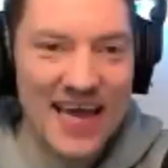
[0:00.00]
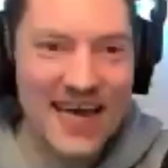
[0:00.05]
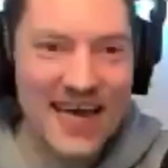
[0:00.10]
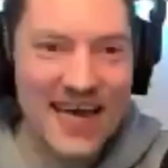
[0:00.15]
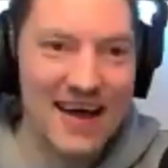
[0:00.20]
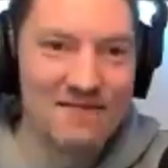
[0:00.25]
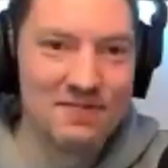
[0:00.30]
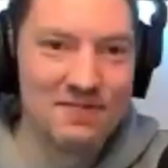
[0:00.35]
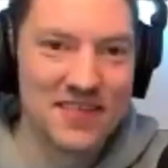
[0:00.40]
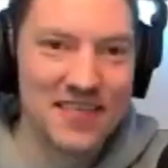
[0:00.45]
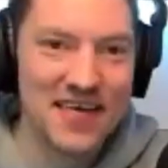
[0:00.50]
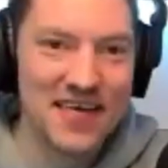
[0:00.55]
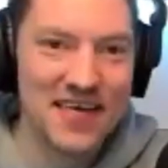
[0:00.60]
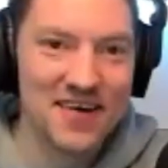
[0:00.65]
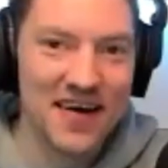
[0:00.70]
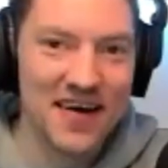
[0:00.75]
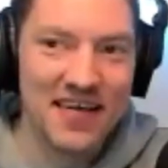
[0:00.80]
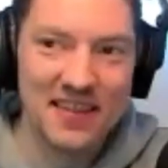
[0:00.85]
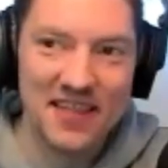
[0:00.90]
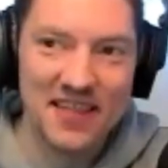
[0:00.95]
dabs later.
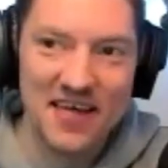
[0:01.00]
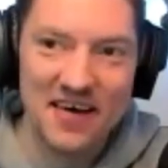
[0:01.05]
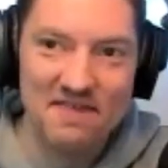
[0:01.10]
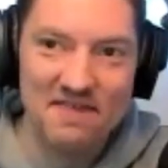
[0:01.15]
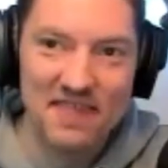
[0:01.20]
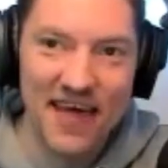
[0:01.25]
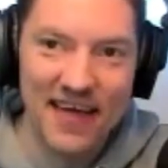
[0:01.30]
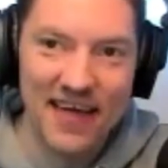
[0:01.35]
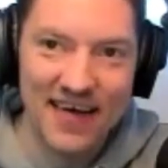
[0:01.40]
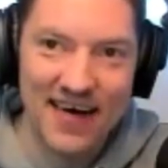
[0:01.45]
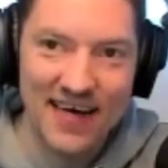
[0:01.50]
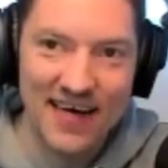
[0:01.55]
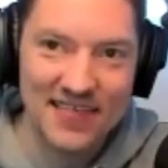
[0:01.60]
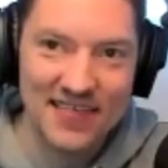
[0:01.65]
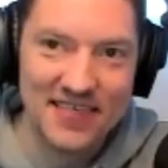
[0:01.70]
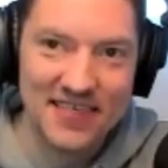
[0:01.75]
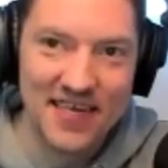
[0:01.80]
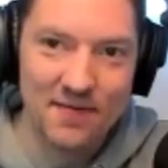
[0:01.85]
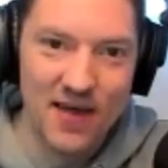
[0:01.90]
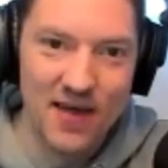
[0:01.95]
I love that
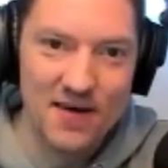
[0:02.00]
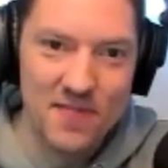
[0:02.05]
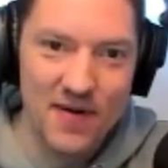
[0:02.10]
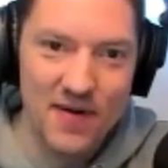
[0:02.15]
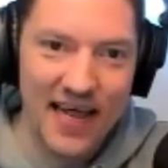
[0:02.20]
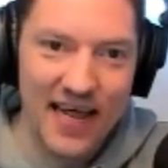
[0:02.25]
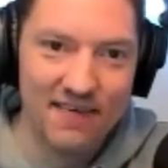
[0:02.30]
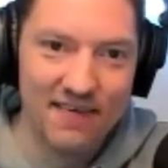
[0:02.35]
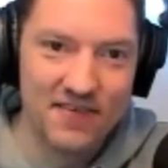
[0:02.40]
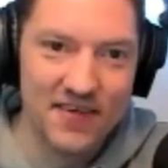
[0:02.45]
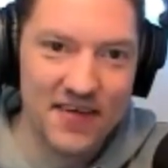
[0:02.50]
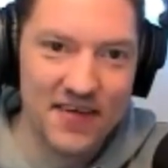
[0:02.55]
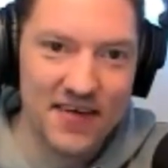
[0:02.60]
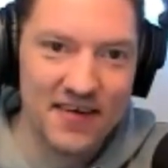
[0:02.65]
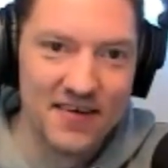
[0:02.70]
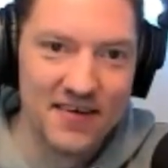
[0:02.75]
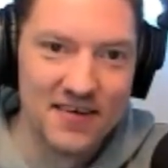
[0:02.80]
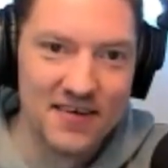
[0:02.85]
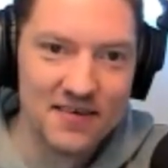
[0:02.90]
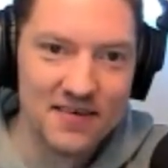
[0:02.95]
concept. I might have to
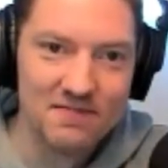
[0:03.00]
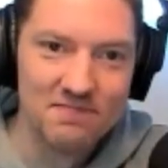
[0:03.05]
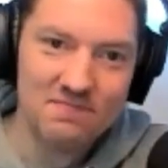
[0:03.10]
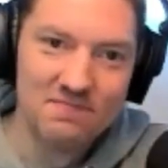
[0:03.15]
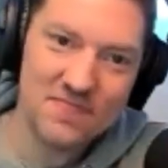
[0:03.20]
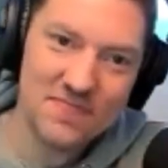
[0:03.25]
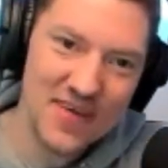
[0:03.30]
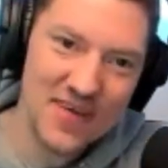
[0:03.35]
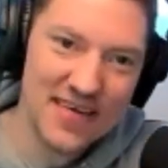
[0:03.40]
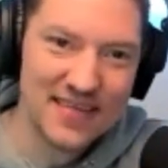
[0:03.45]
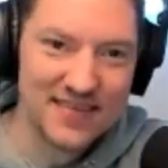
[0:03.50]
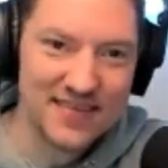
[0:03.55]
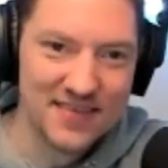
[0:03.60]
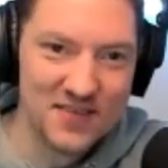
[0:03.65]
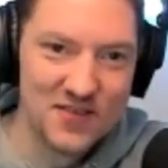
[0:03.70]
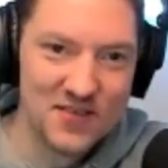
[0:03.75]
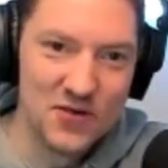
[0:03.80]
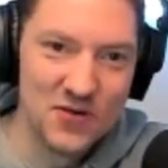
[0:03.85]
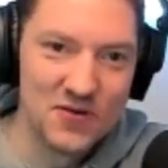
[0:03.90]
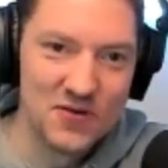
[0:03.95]

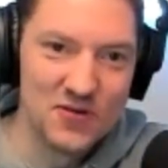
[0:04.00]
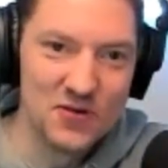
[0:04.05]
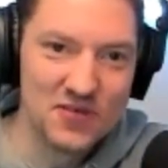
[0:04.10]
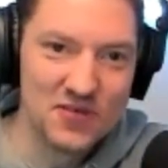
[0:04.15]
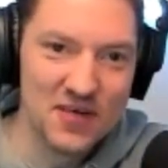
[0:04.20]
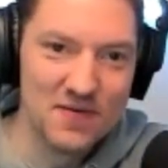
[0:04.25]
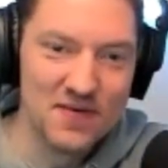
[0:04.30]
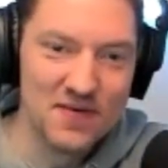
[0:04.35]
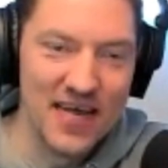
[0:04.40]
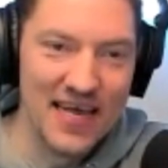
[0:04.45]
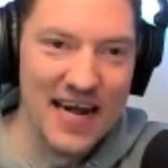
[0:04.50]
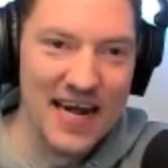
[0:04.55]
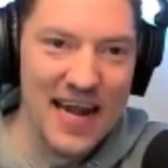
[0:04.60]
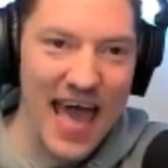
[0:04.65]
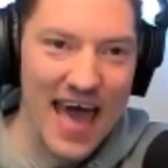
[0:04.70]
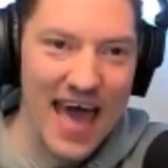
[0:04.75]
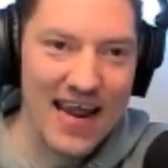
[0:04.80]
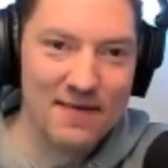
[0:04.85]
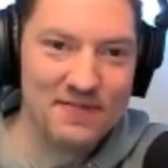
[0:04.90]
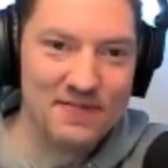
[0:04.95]
do do someone and an
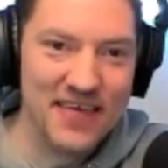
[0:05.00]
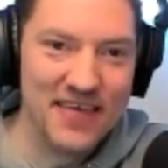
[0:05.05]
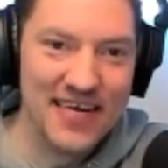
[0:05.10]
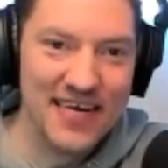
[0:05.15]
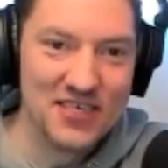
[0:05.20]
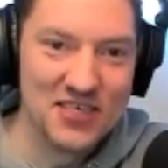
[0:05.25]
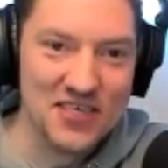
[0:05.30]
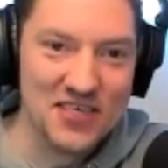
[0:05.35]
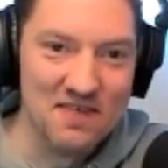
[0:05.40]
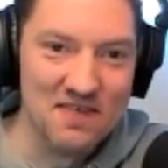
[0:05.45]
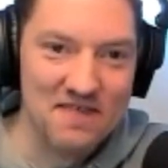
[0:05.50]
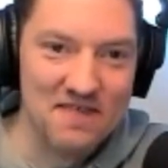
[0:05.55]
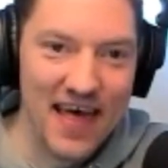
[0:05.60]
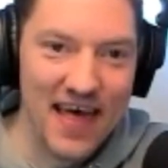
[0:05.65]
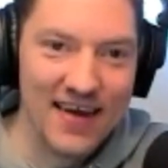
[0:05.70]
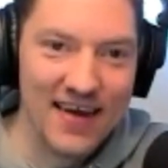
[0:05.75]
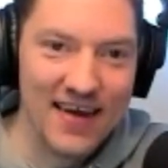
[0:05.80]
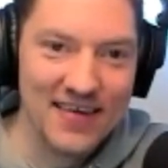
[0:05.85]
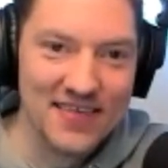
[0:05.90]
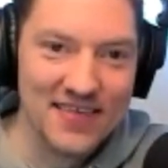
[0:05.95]
adaptation of
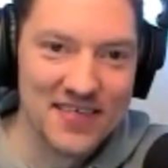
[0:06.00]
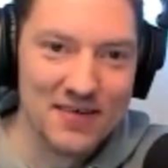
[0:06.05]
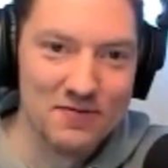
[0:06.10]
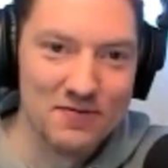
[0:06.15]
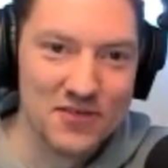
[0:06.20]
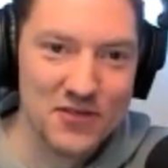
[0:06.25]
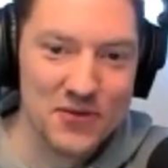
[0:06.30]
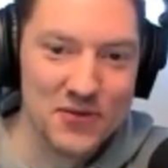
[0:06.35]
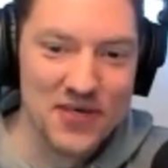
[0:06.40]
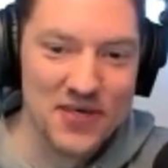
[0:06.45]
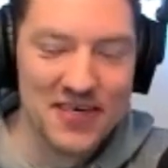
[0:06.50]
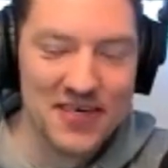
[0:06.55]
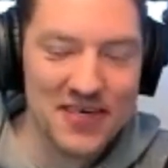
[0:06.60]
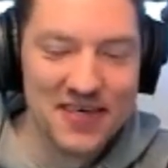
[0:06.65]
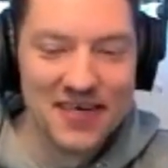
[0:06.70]
that in some sort.